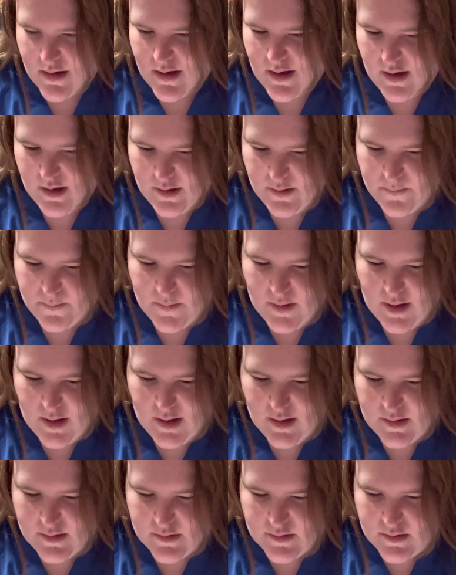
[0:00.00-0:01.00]

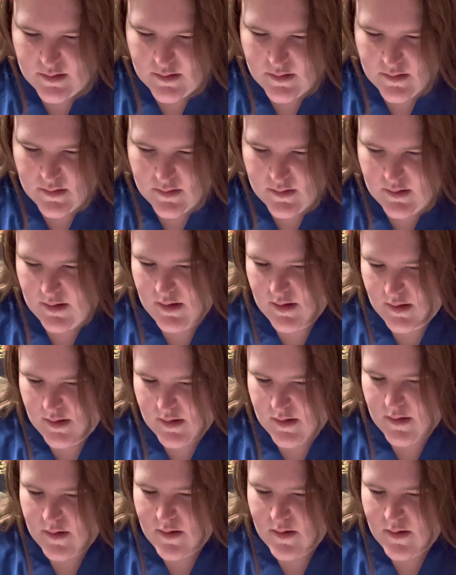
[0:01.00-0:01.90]
and the